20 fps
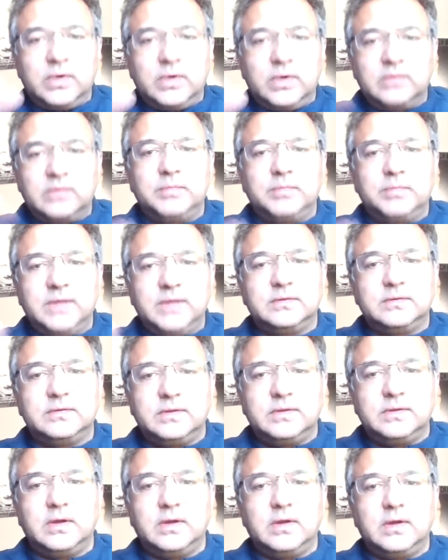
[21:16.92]
in space
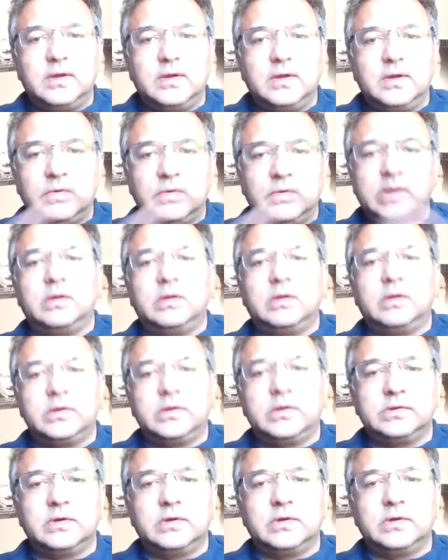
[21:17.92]
and time,
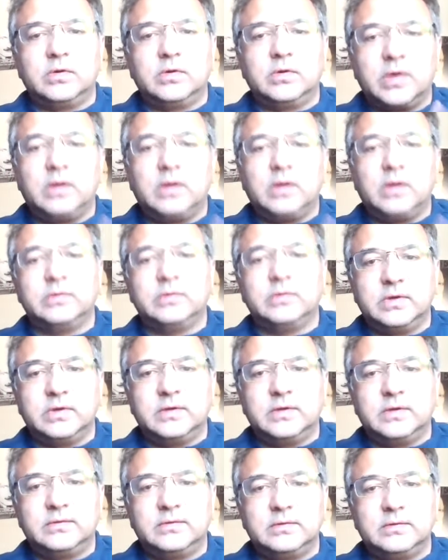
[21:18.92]

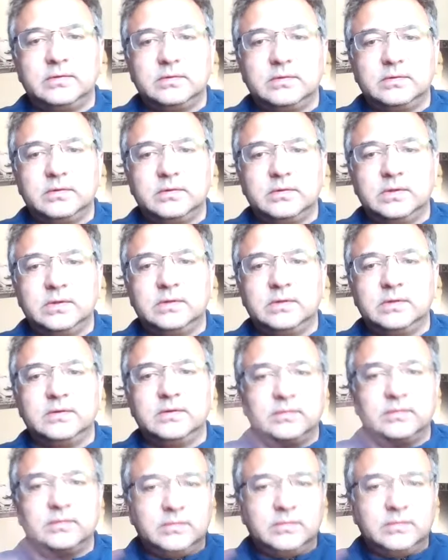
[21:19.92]
chronologized in
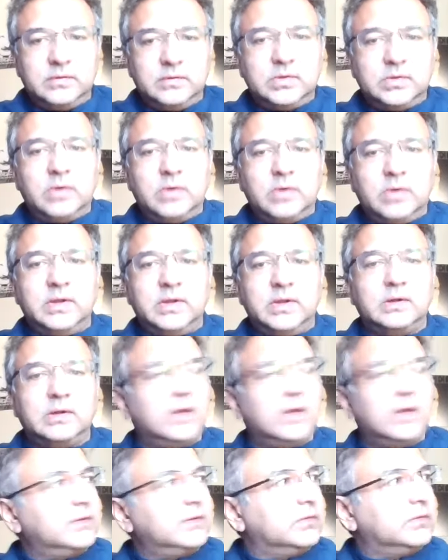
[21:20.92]
this Newtonian
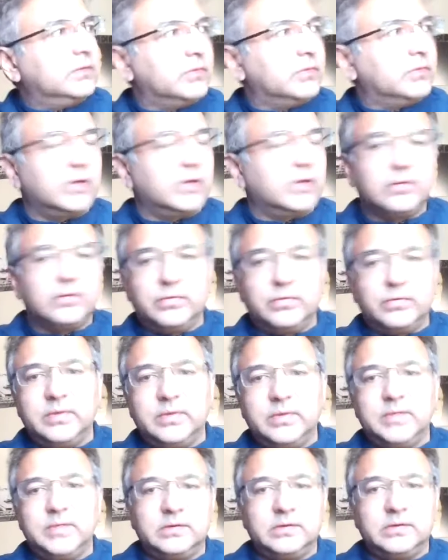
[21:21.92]
classical structure of 3
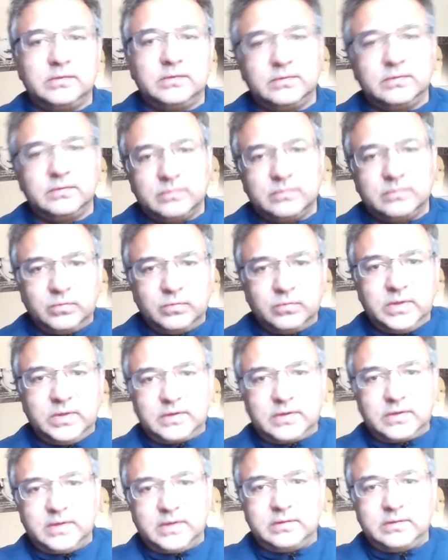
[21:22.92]
dimensions, width,
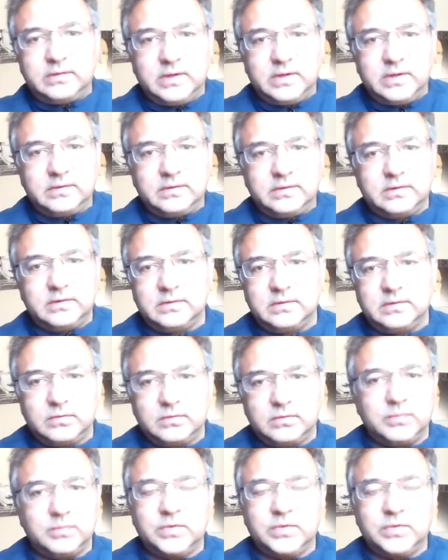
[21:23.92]
height, length.
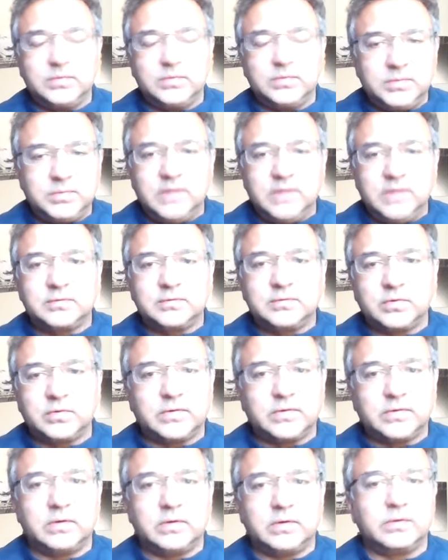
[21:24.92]
That's what most human beings
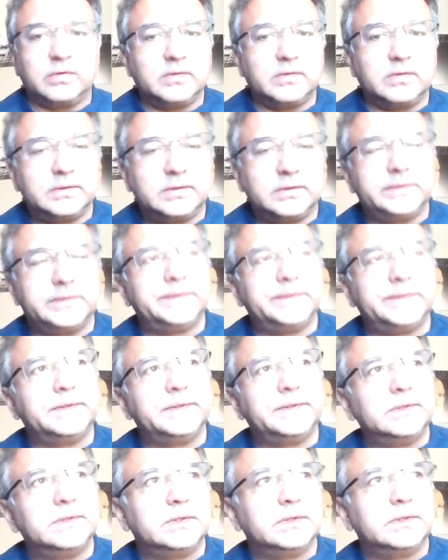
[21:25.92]
observe on Earth.
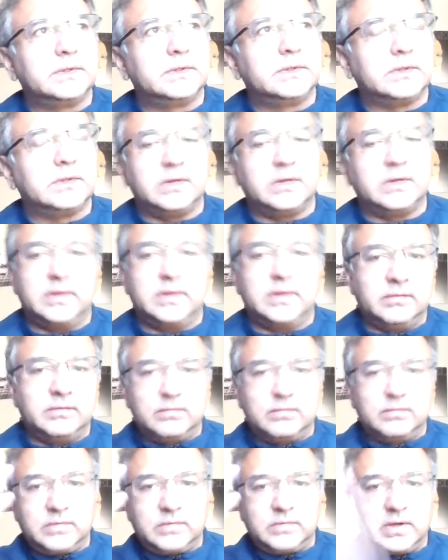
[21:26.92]
And then
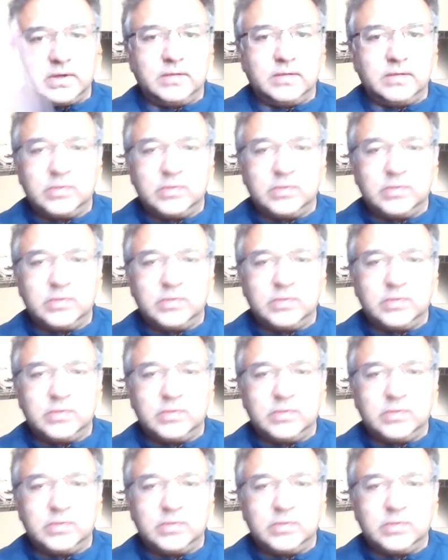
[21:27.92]
time